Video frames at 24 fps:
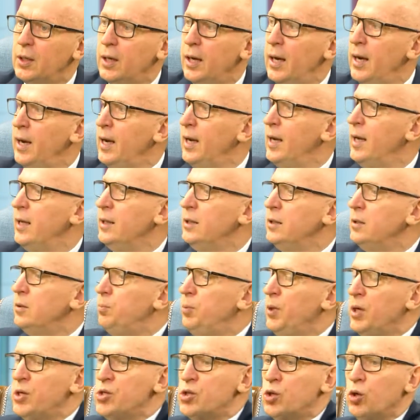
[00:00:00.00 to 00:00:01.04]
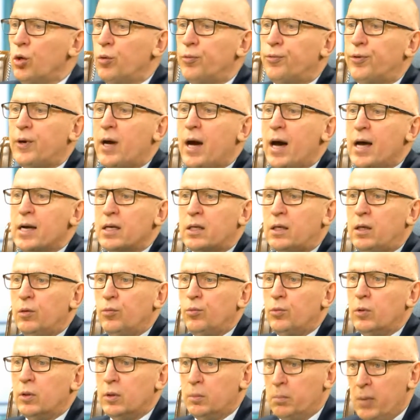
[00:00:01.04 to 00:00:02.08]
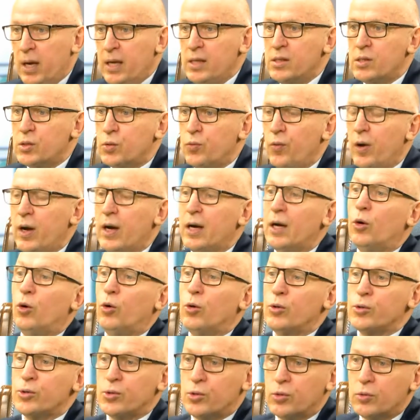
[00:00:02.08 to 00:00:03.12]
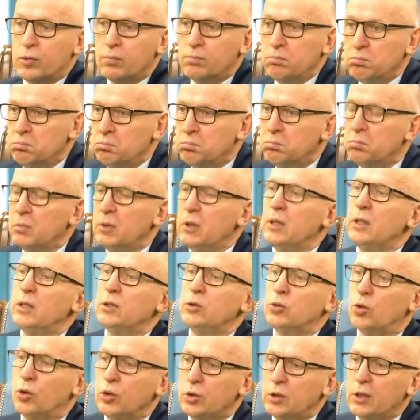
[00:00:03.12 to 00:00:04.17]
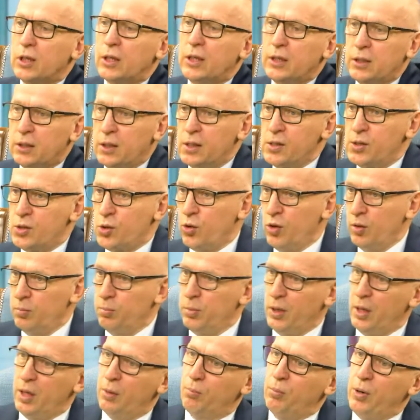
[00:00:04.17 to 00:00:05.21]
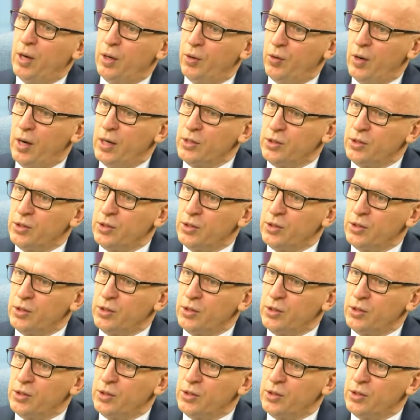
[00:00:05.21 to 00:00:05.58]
and picture of Kharkiv main square also totally destroyed by Russians.